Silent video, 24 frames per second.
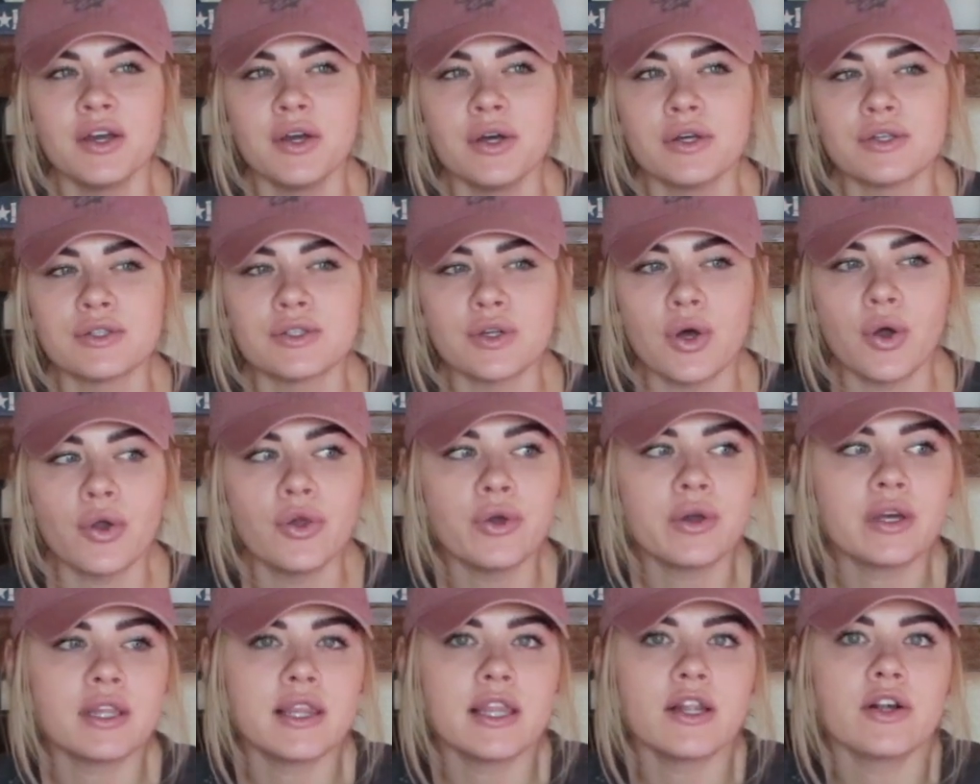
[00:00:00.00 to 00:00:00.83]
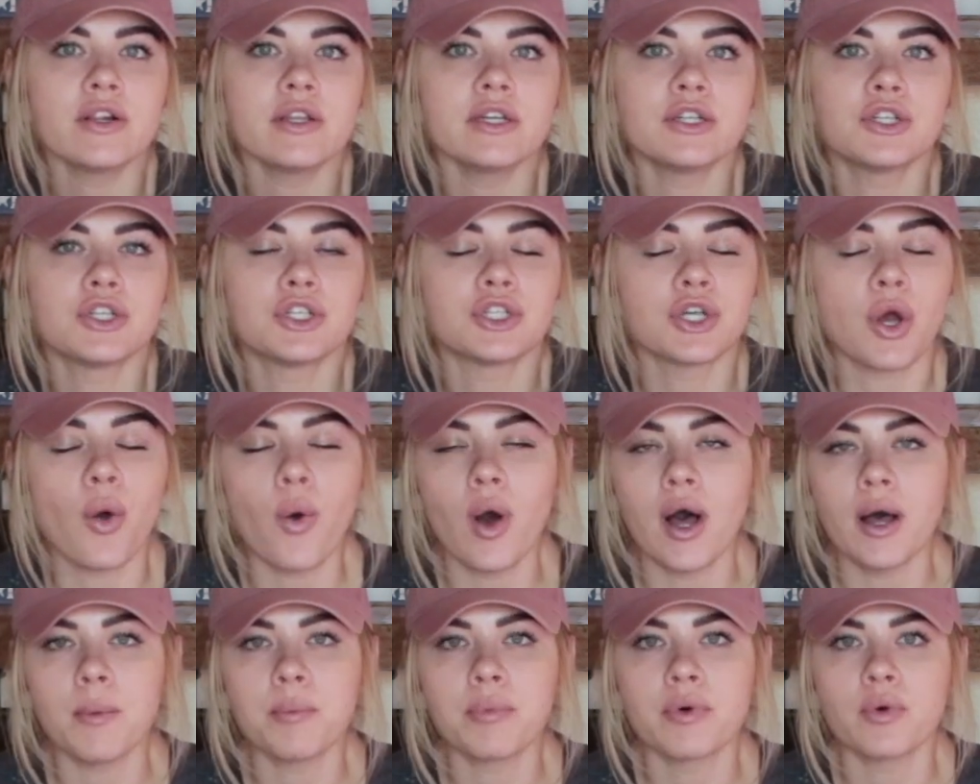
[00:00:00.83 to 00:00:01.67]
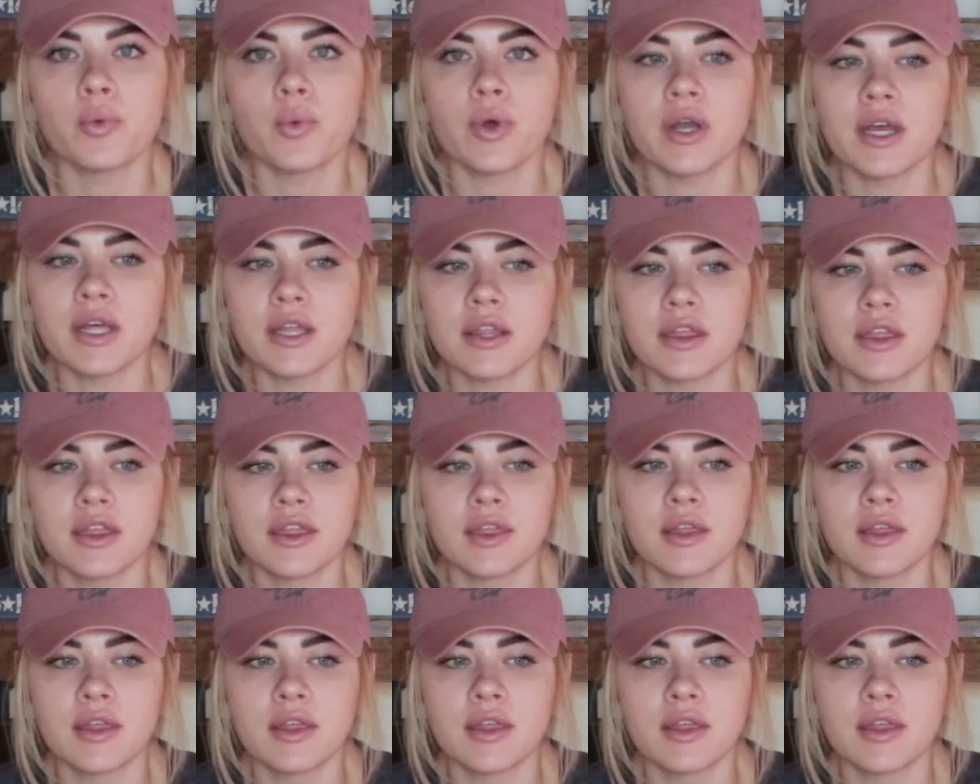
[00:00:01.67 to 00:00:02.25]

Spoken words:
So you can literally show up with